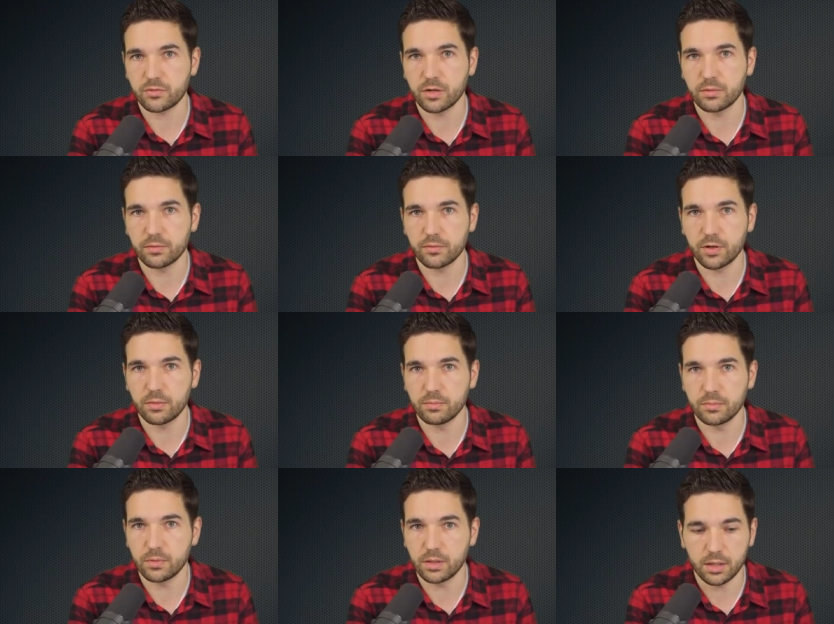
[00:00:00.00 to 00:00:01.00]

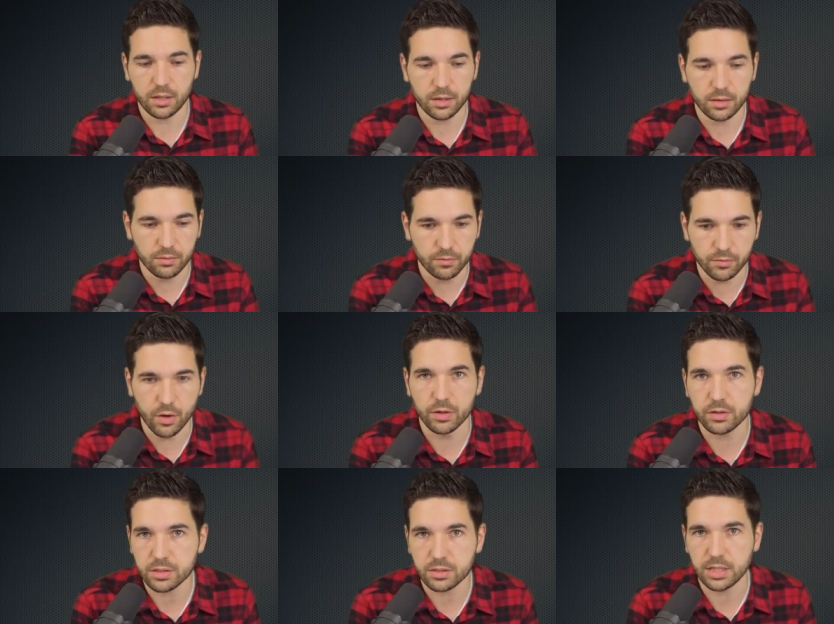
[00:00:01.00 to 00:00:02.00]
from
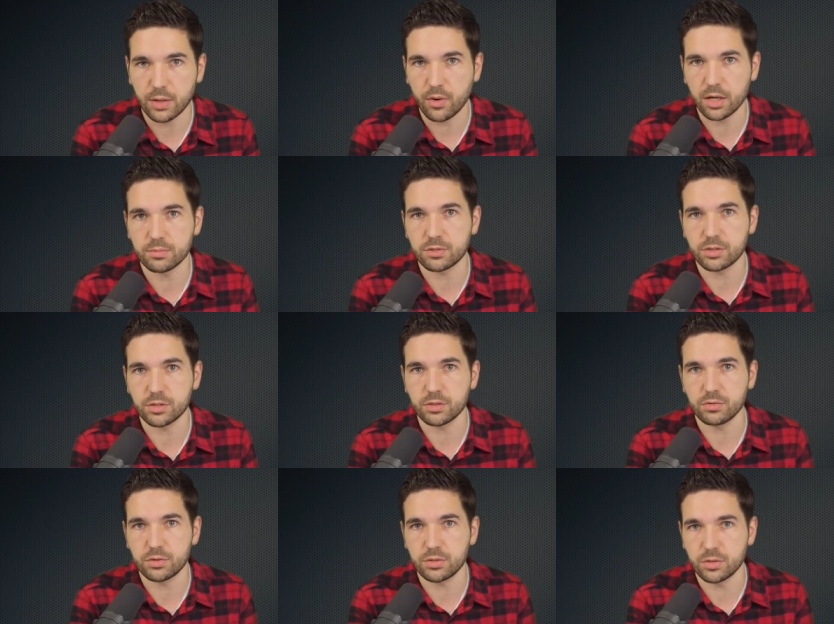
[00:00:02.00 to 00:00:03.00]
voters that want
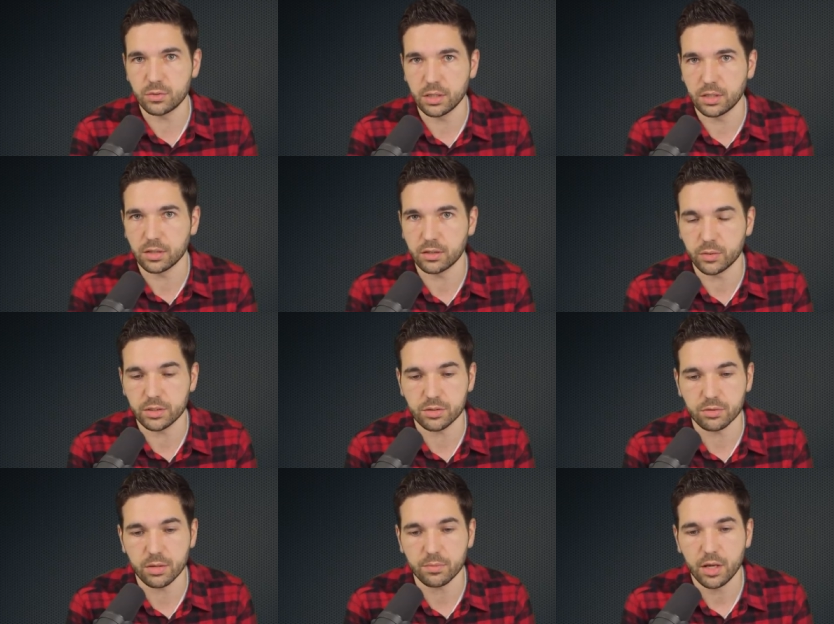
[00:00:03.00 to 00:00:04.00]
him to acquit
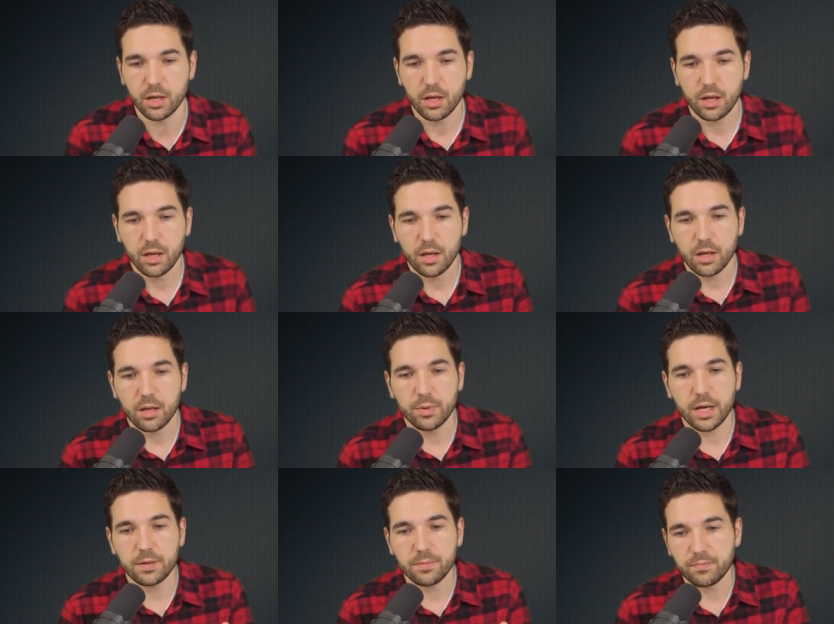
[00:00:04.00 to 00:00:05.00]
Trump.
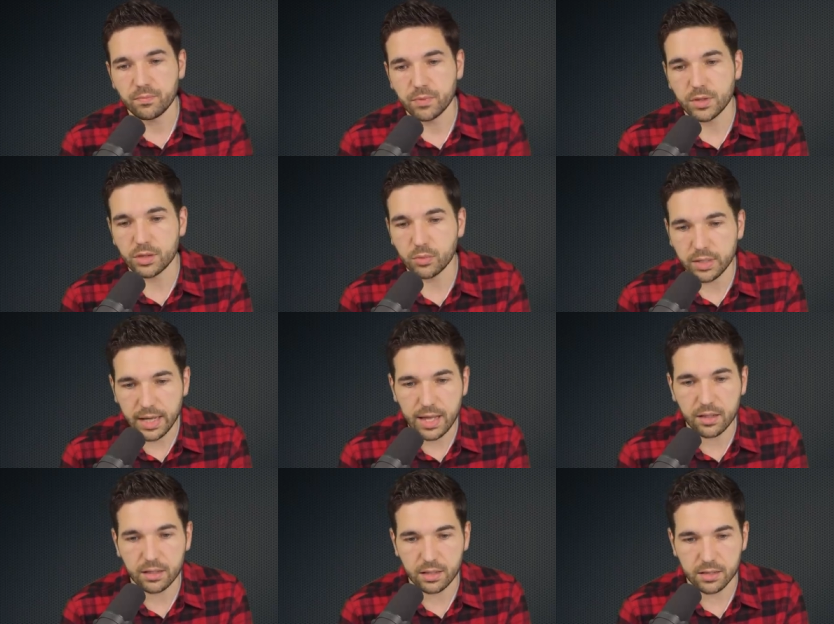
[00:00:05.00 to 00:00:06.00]
But the
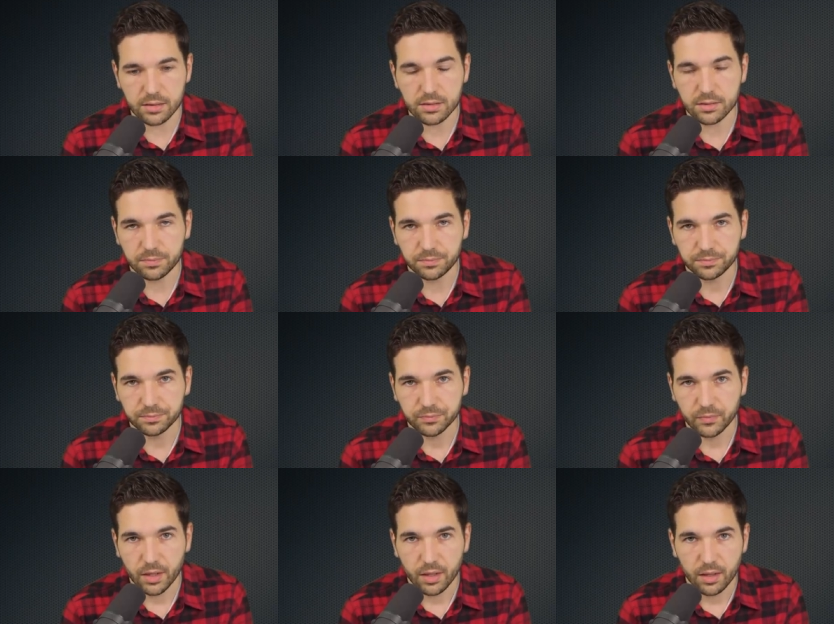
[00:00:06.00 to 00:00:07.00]
reality is,
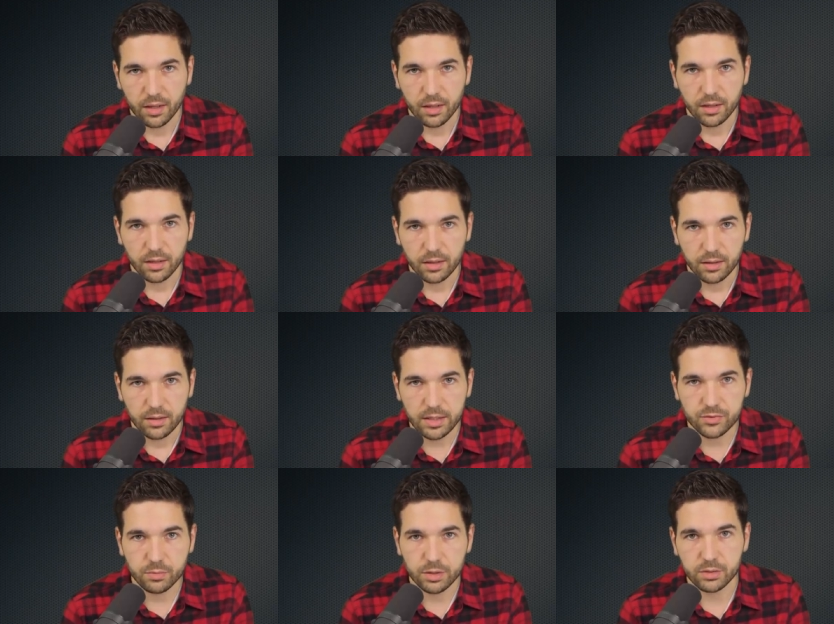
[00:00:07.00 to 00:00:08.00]

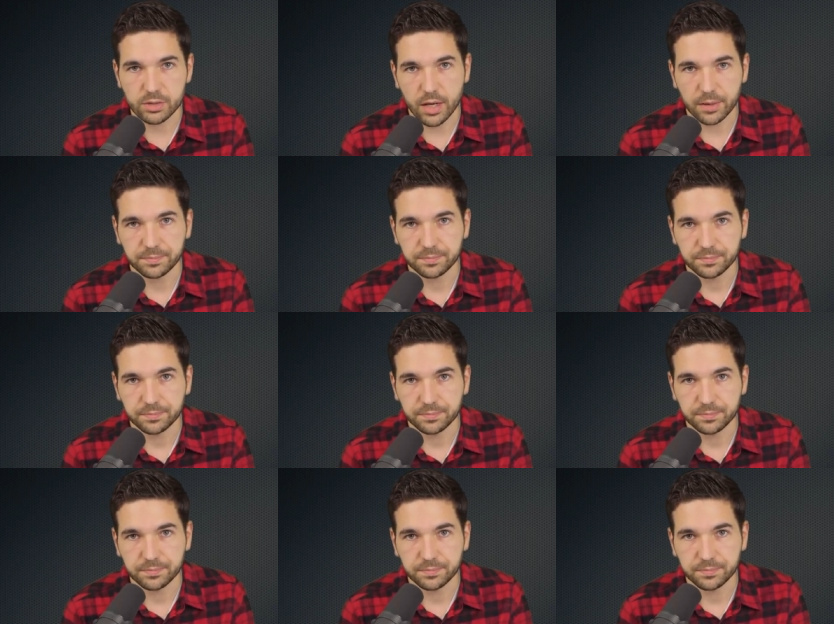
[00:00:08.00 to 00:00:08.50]
he's from Utah.